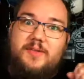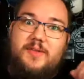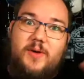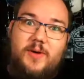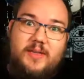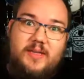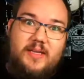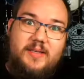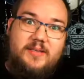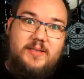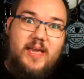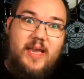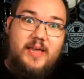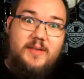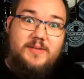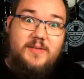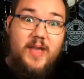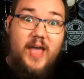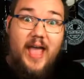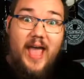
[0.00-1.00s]
So in this
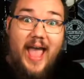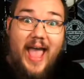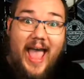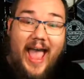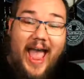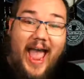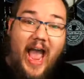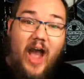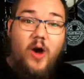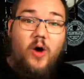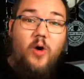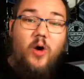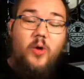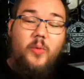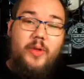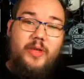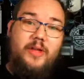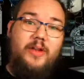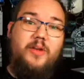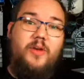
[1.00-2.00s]
case, how are
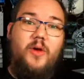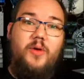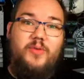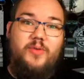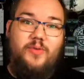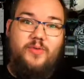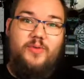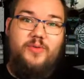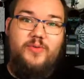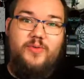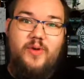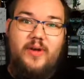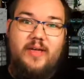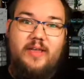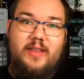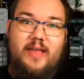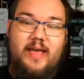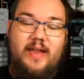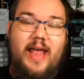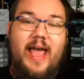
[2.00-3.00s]
we going to go through and try that?